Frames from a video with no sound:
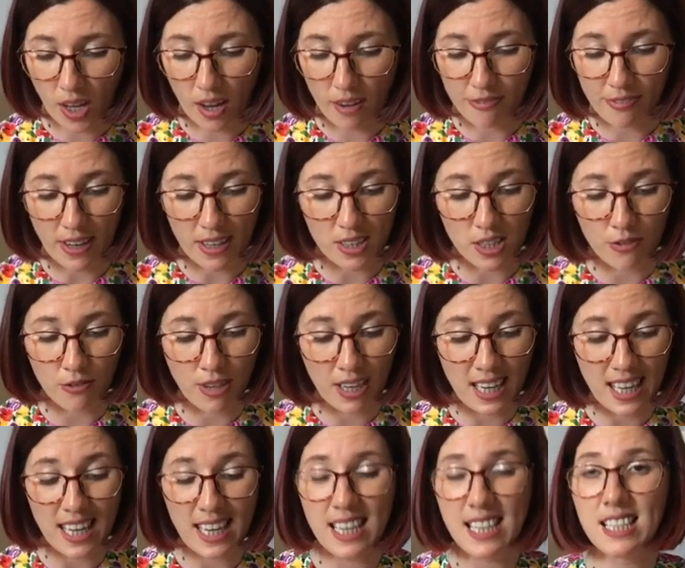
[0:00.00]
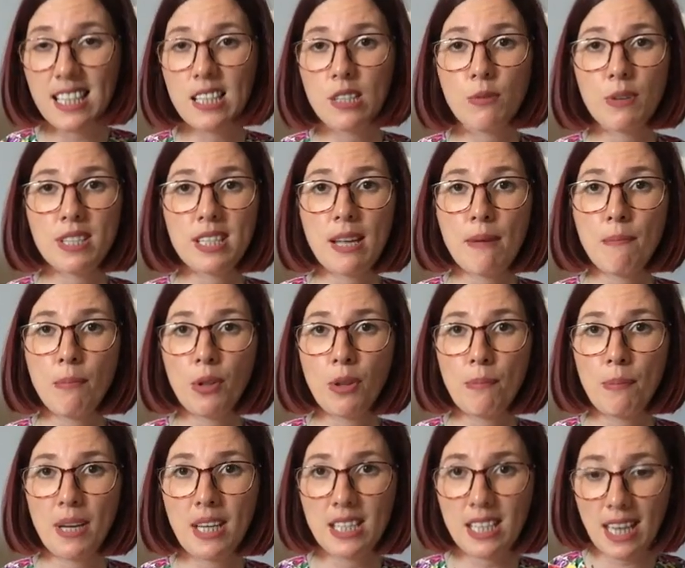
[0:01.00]
found it really easy to assemble the
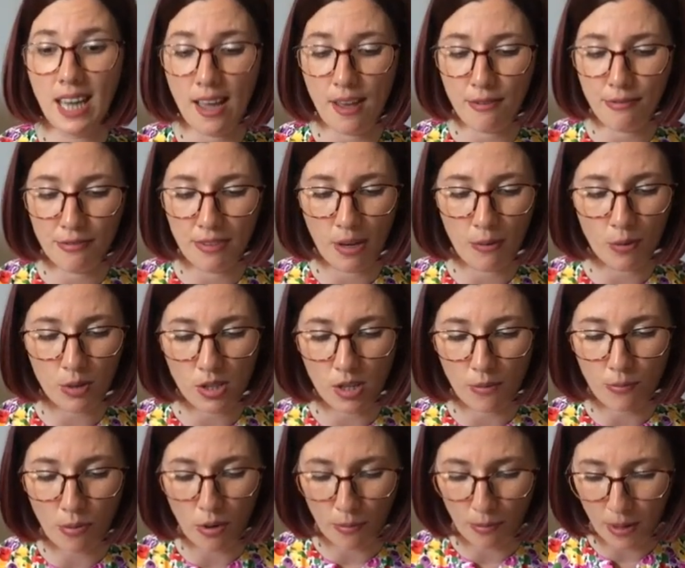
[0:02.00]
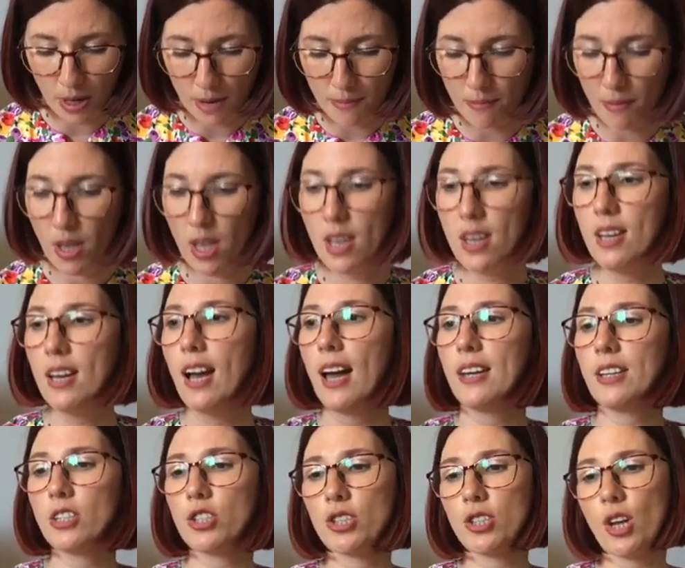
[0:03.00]
PDF, that wasn't a problem.
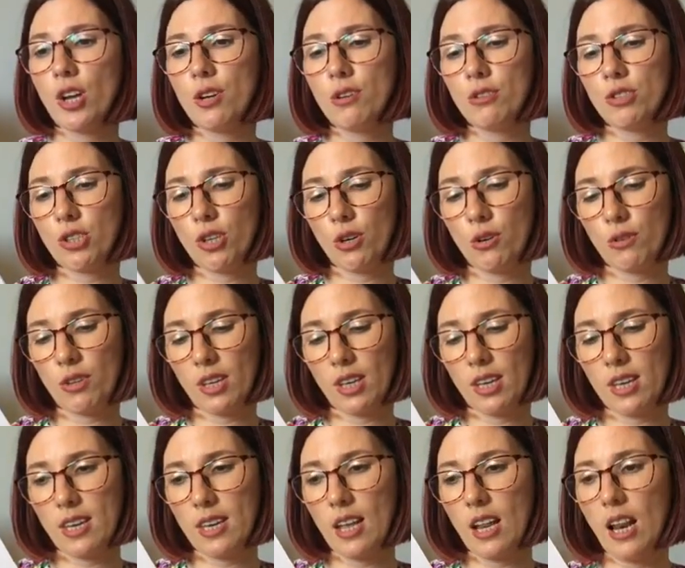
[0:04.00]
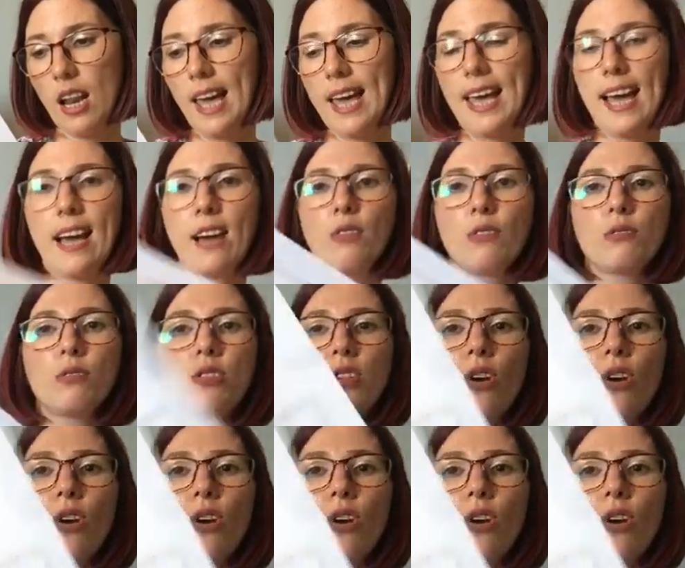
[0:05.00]
And it shows you the layout